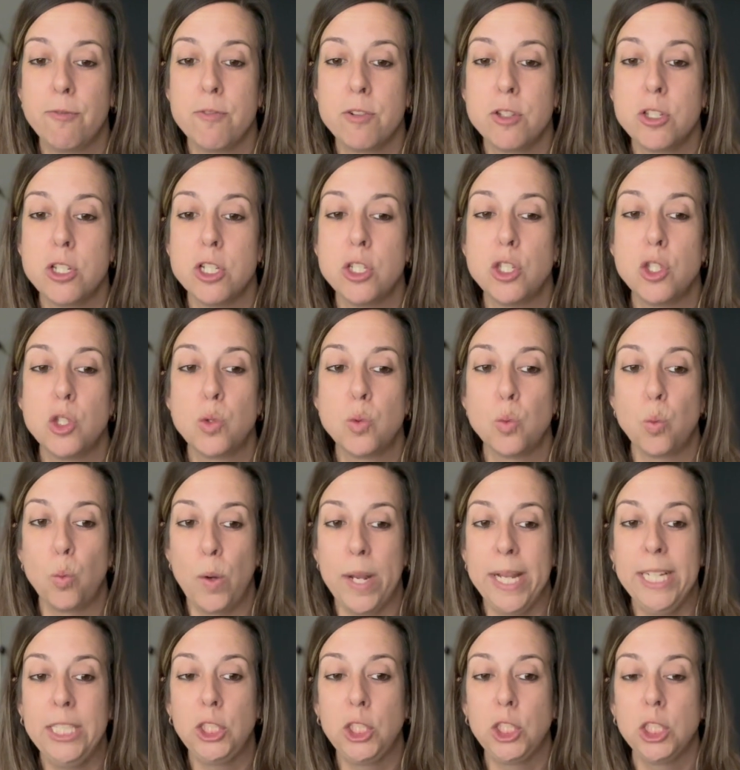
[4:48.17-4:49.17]
to
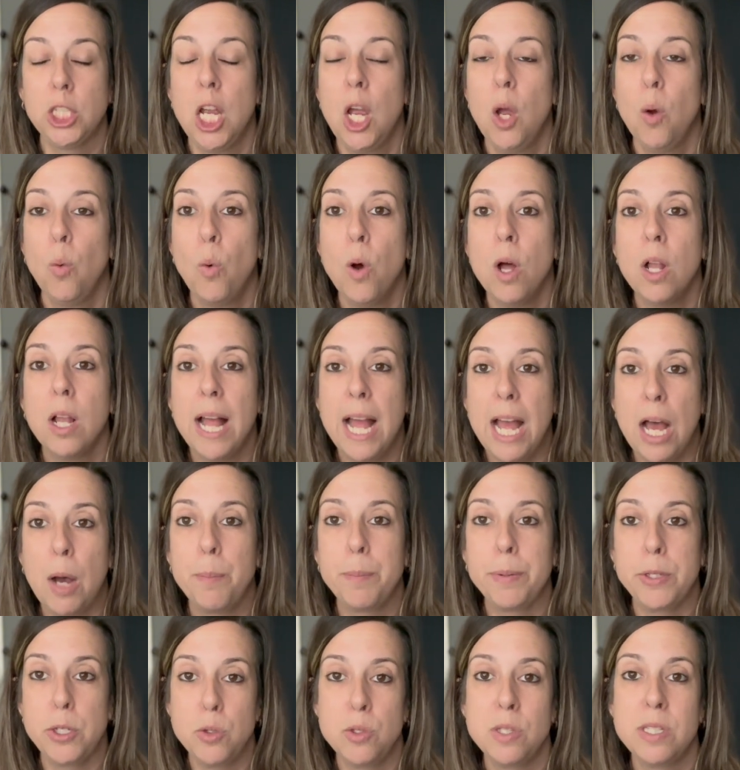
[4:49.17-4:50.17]
switch will
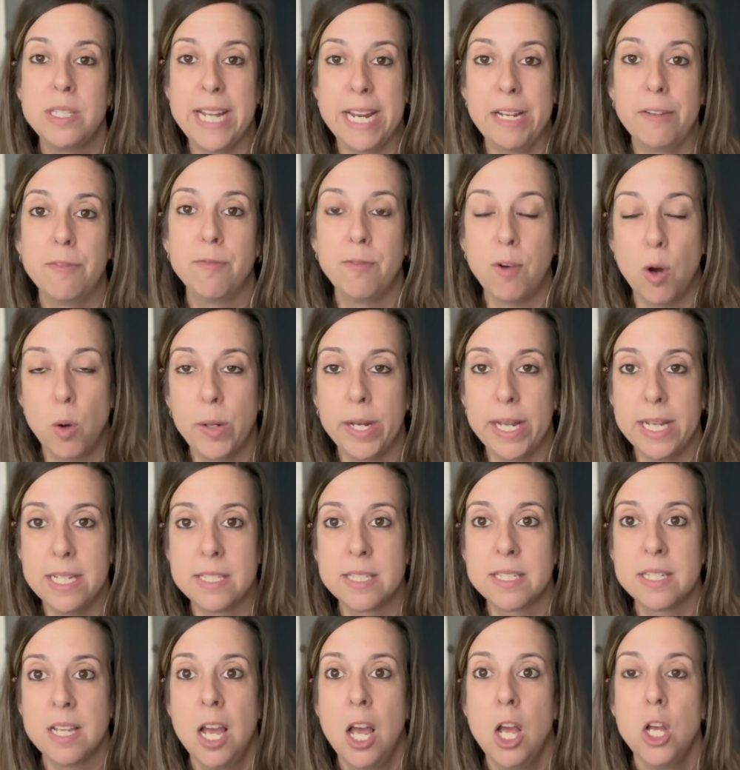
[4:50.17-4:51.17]
help you stay
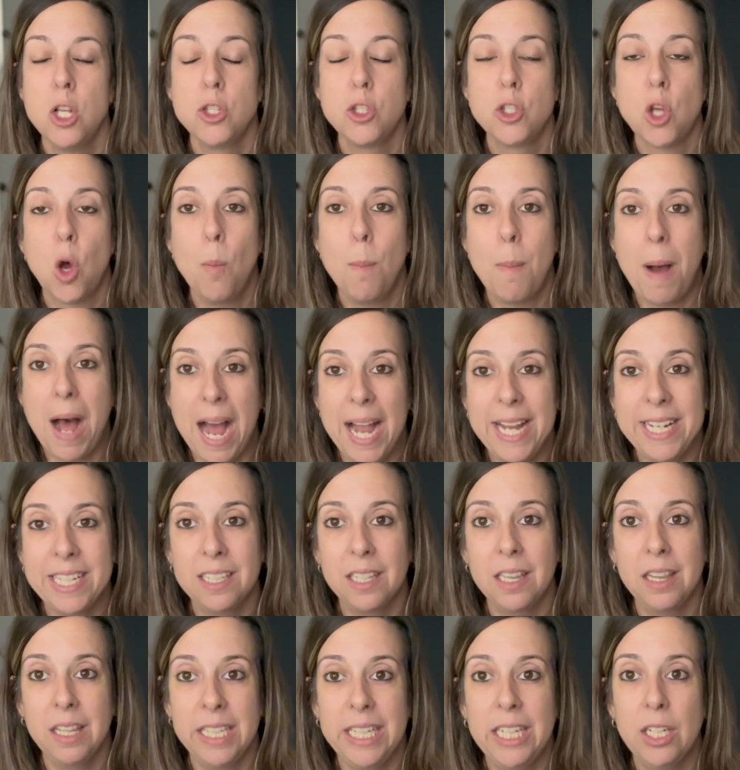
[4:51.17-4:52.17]
focused. So my
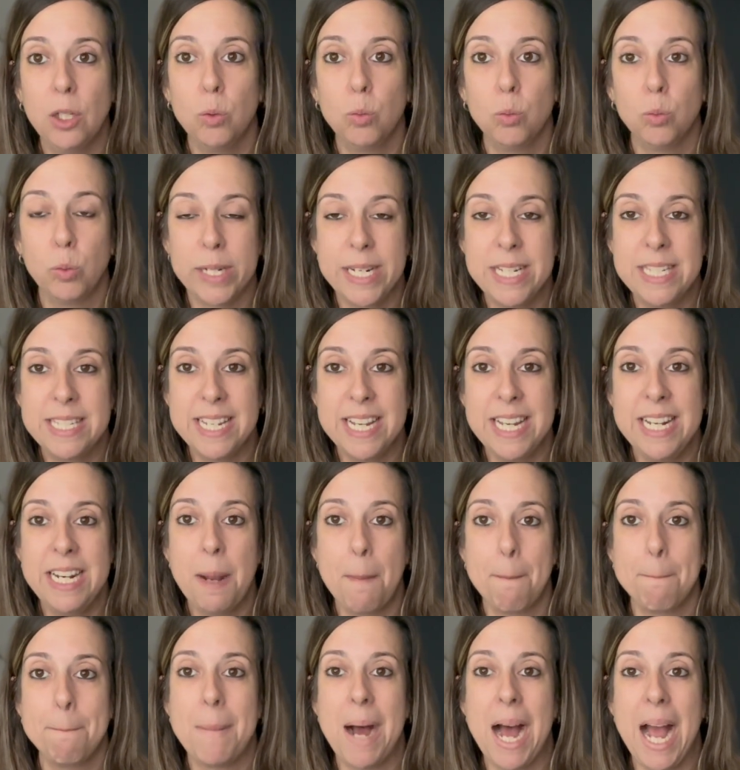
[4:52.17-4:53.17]
clear reason,
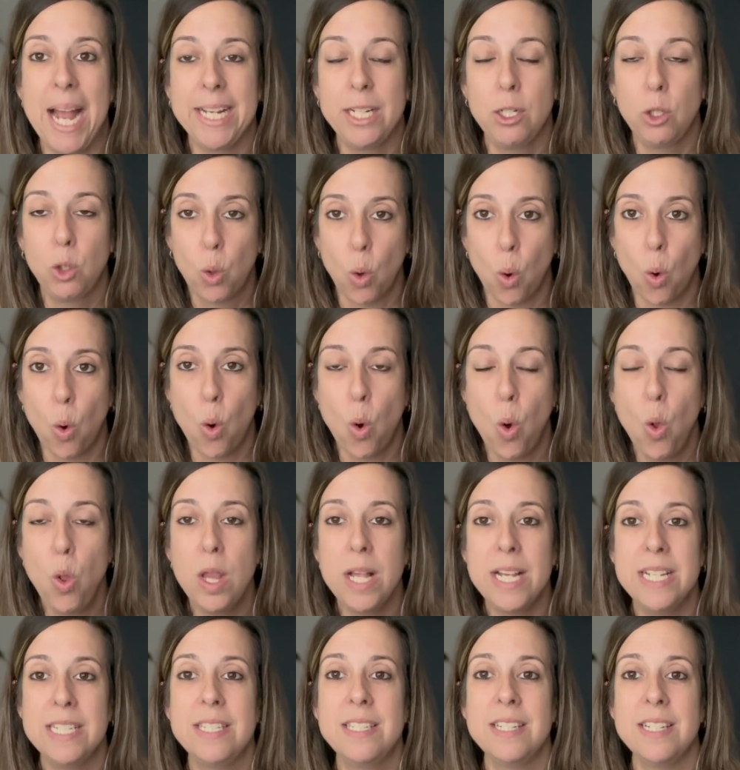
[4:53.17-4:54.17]
my goal
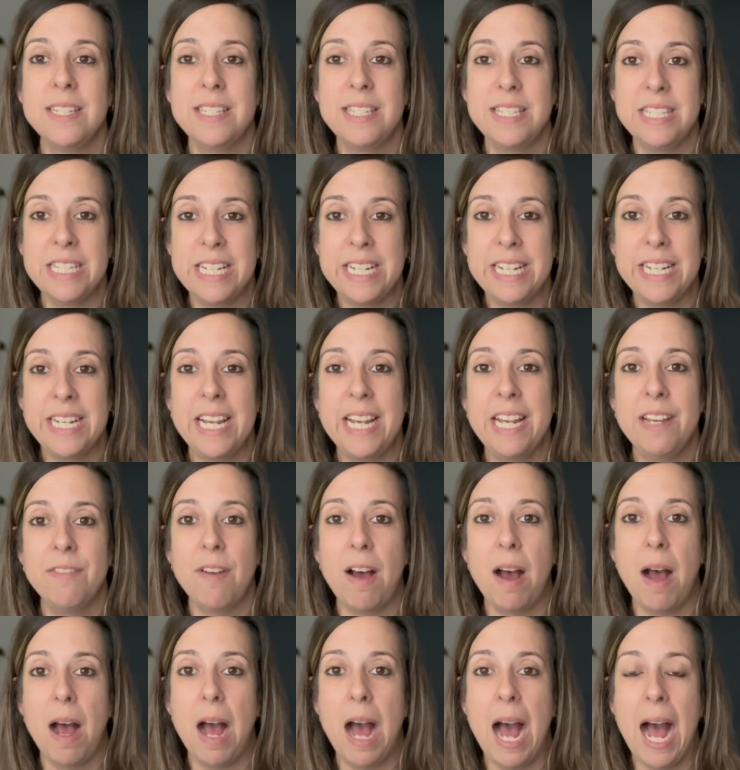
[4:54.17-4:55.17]
is to see if
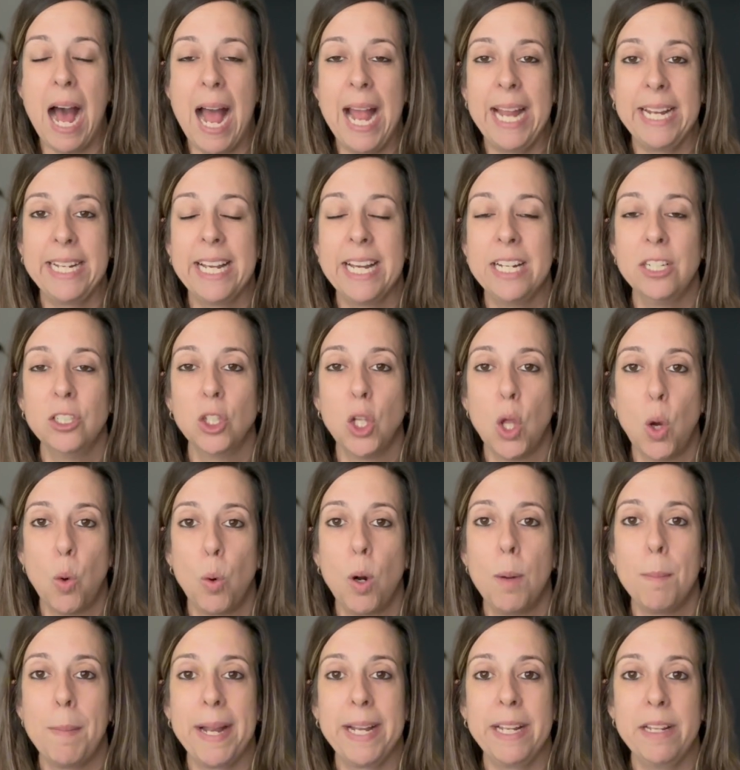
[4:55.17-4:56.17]
I can
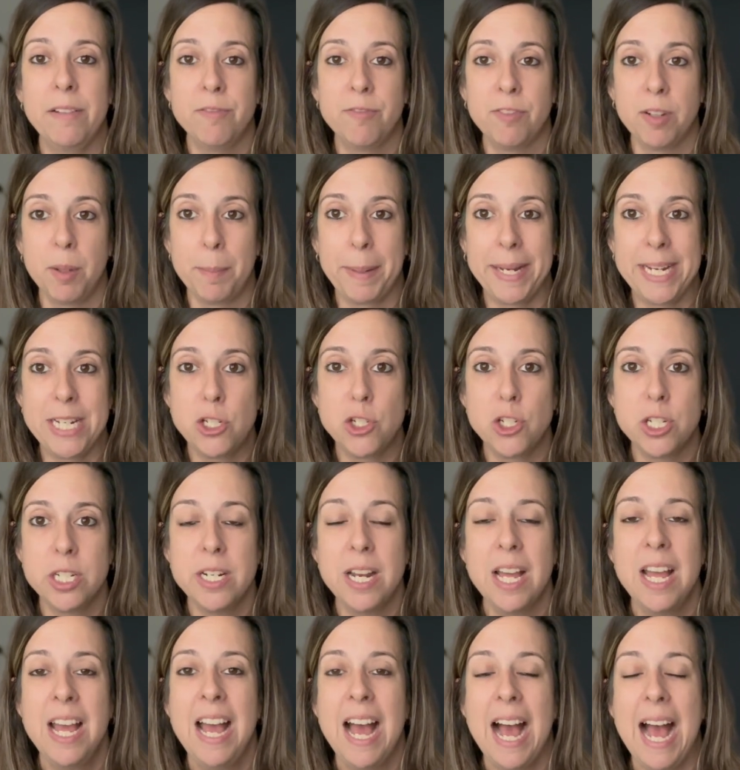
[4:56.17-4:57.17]
lower my inflammation.
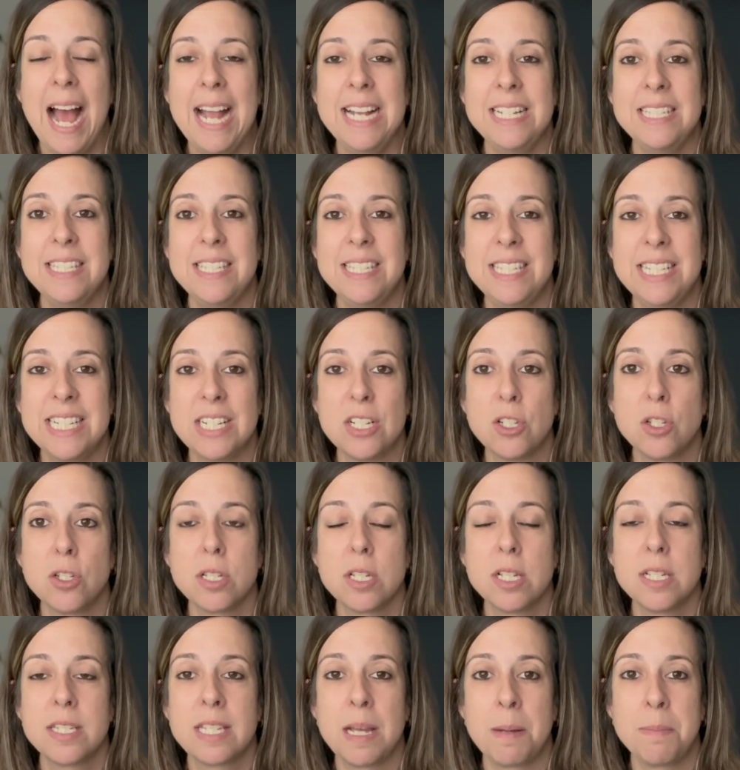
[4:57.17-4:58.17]
I still
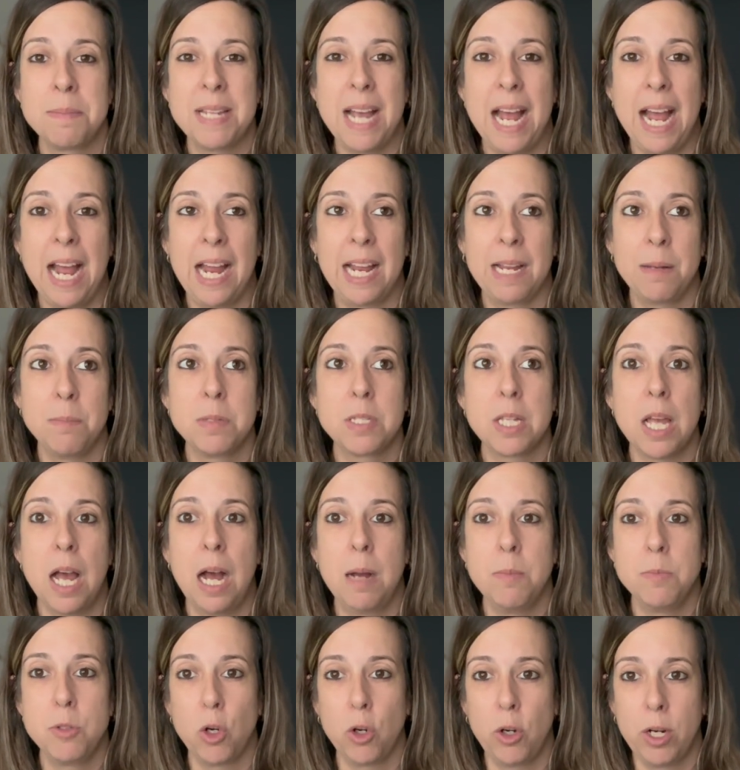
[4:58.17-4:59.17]
sometimes
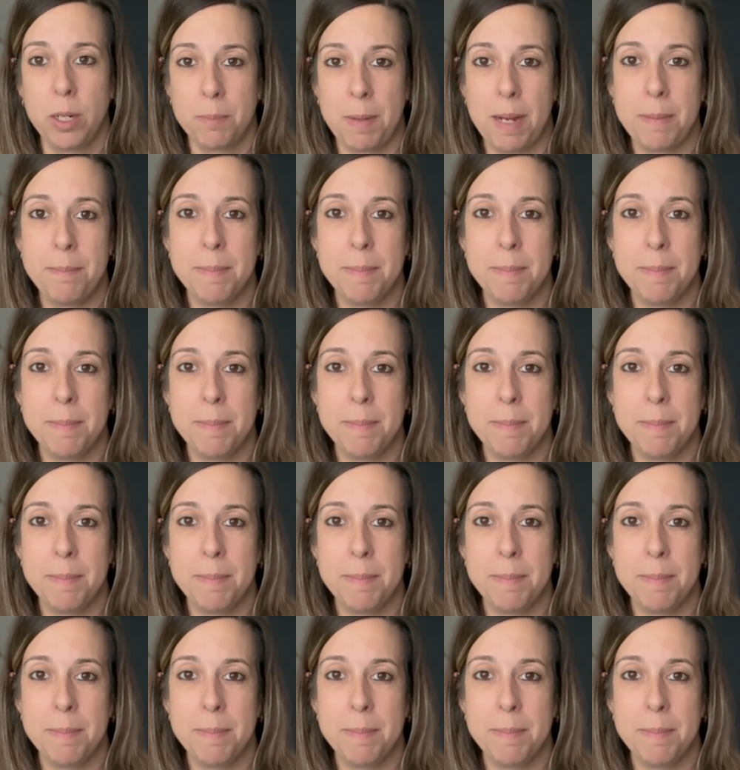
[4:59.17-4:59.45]
during my